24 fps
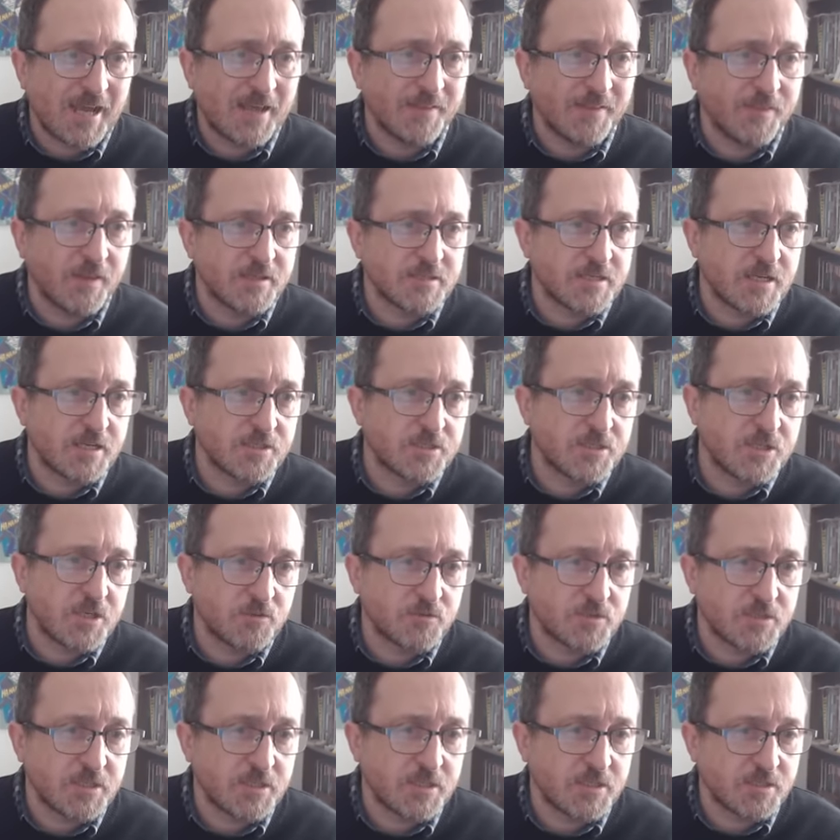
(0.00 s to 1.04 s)
And there's that
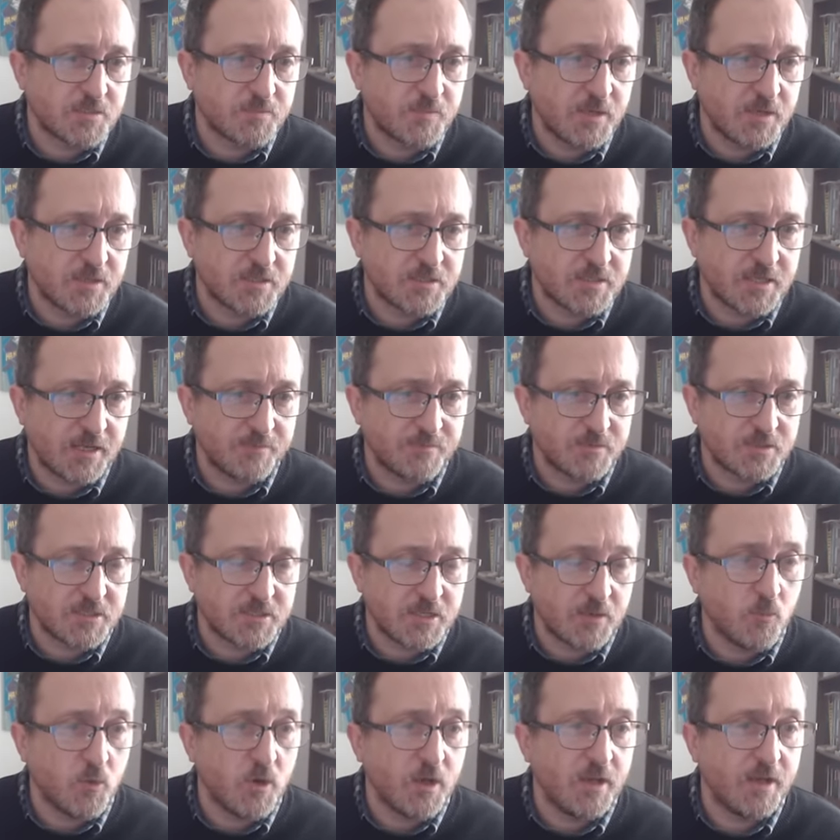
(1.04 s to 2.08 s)
Chelsea and Spurs game
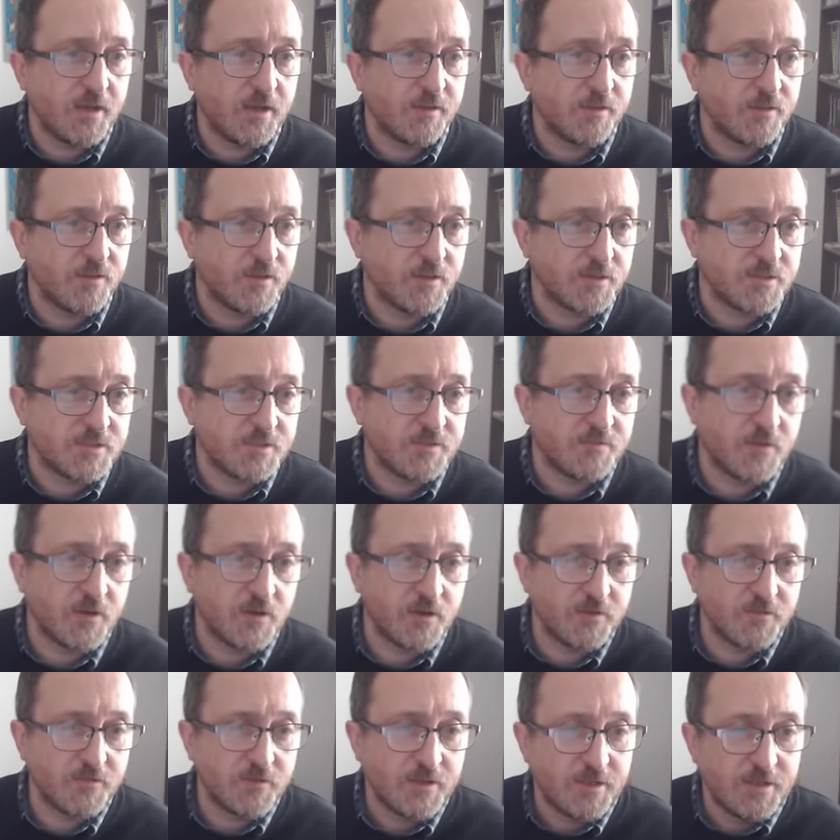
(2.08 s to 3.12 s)
somewhere in
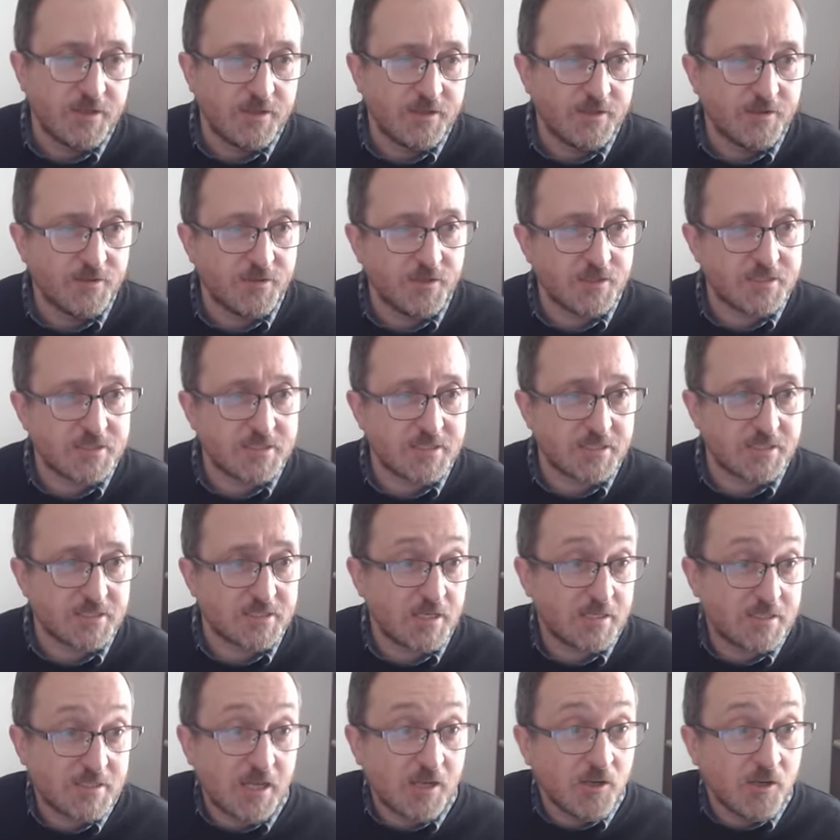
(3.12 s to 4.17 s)
35, 36.
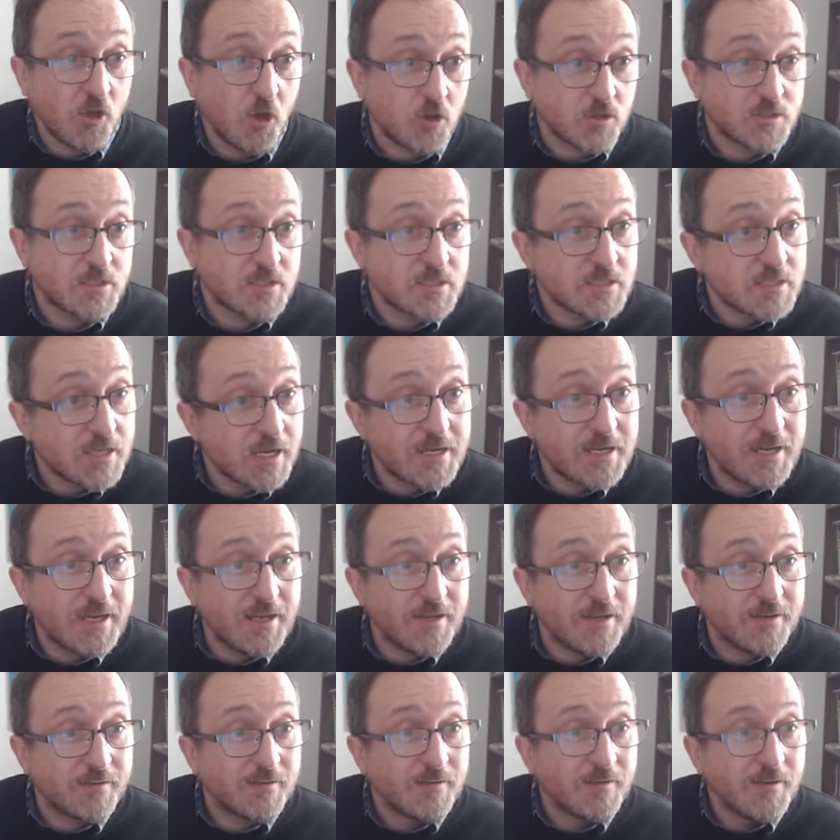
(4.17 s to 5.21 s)
It's a lot to take
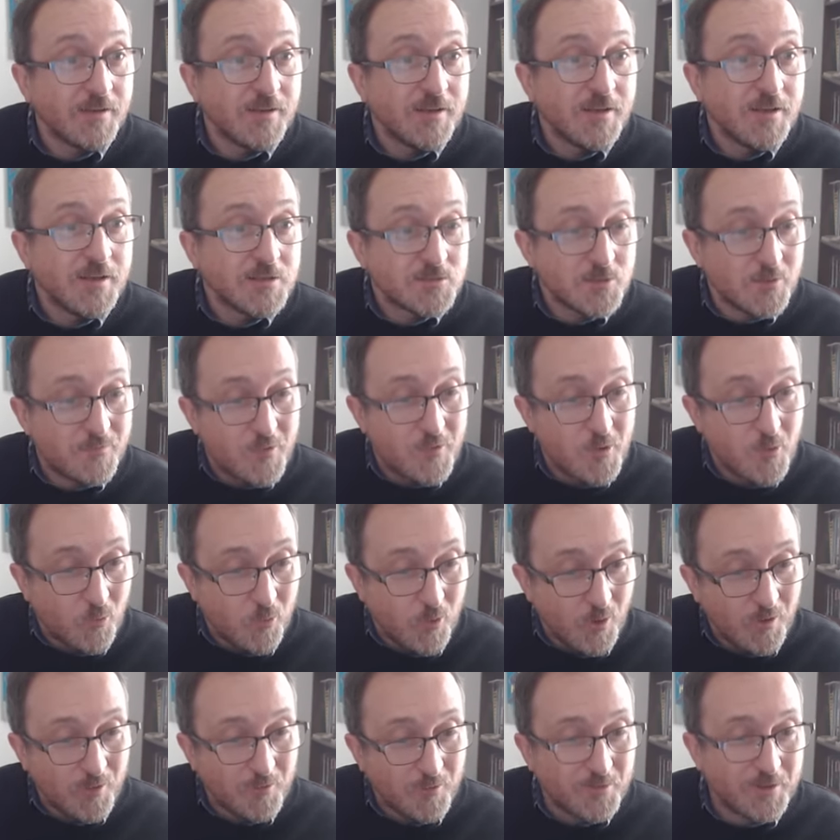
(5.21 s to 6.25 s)
in. So if you're
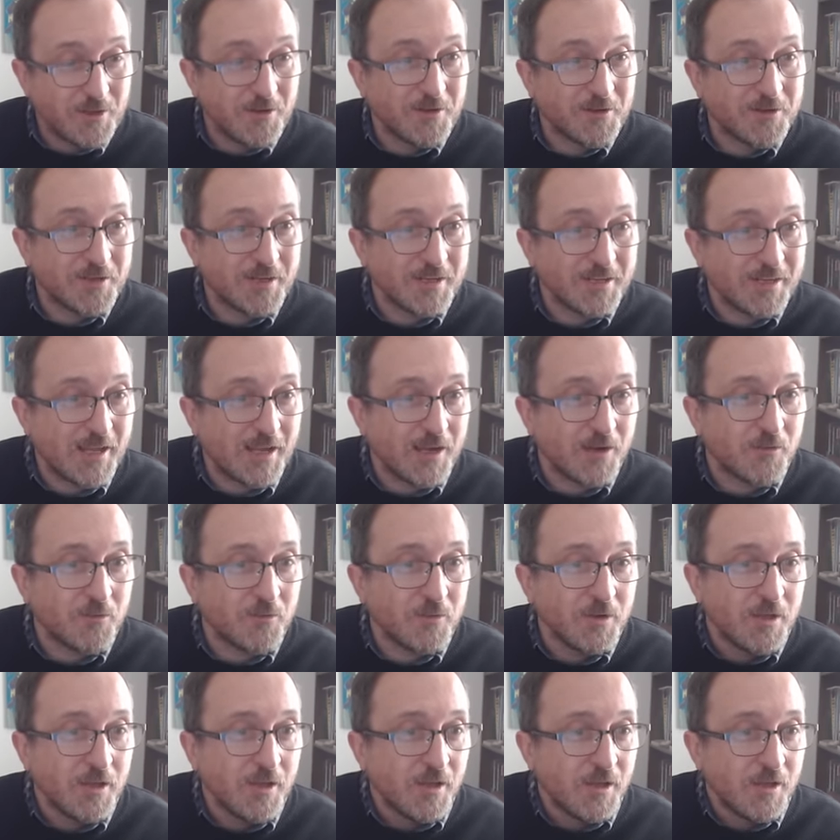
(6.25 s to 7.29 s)
wildcarding now,
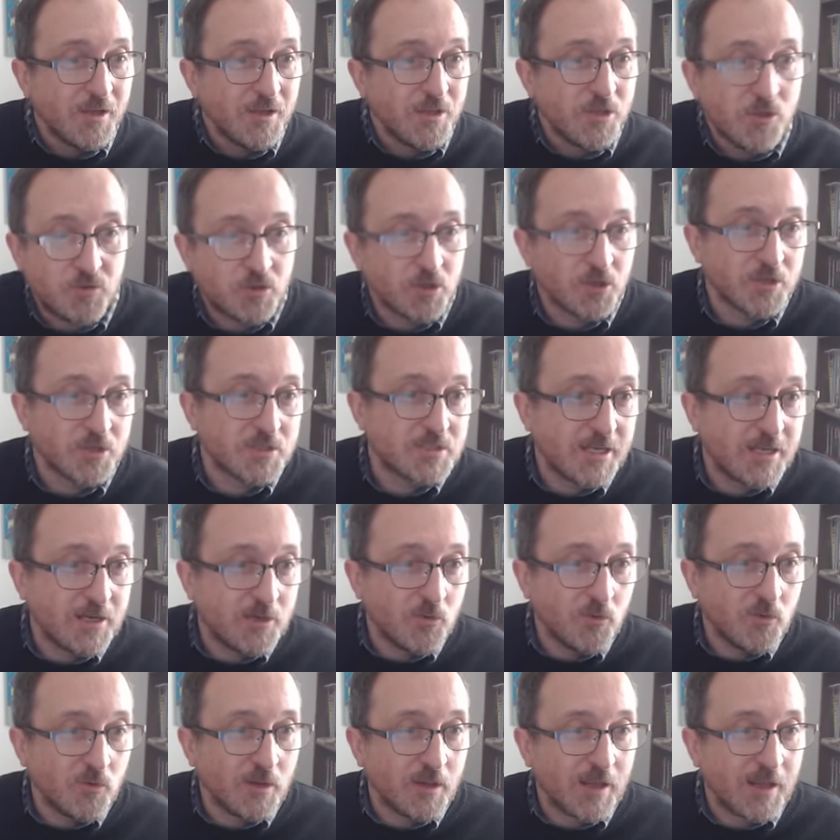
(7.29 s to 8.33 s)
you've got to take
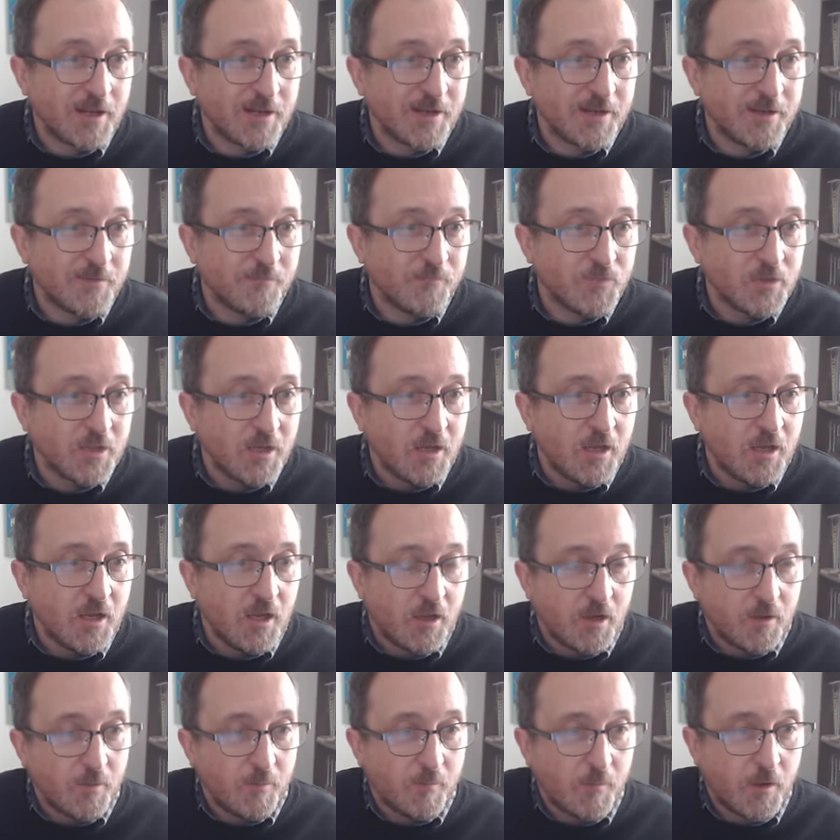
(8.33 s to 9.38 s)
all of that in.
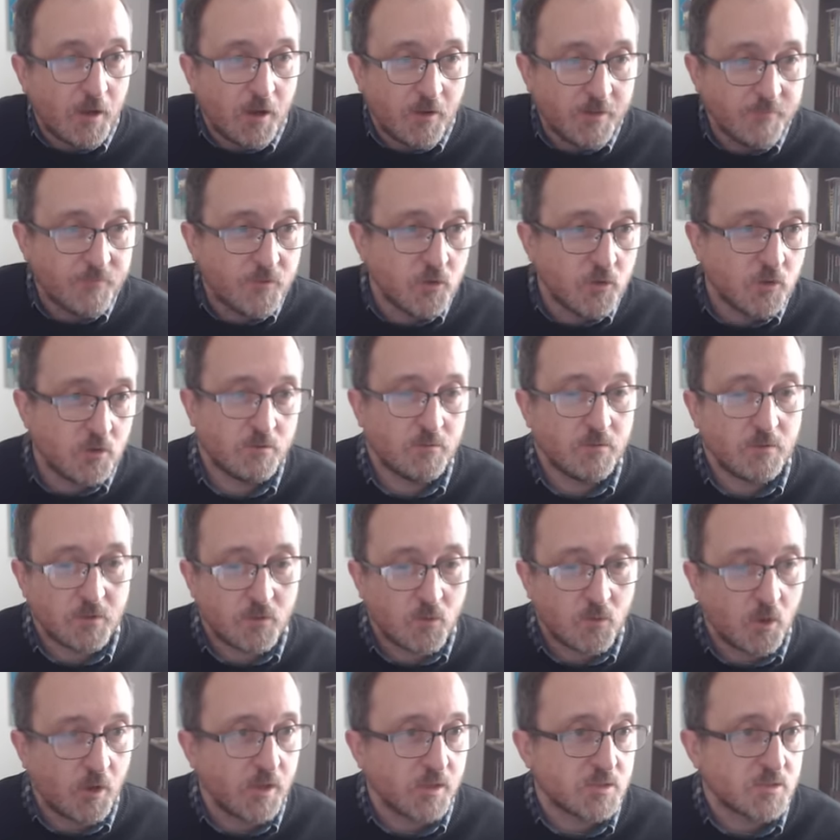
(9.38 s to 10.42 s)
I've got
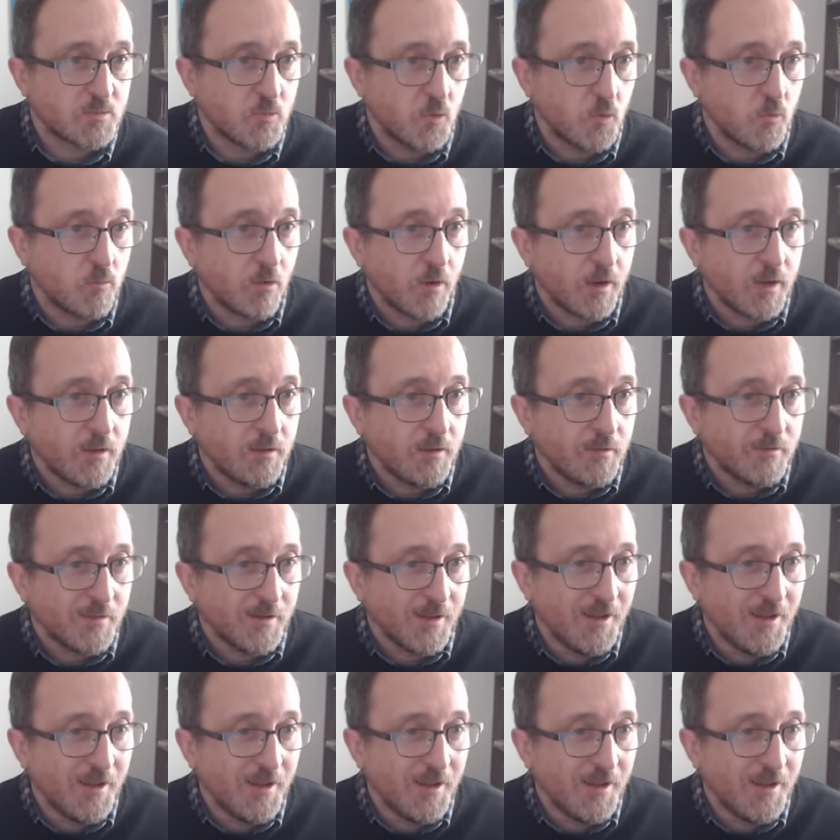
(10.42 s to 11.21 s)
quite a small brain.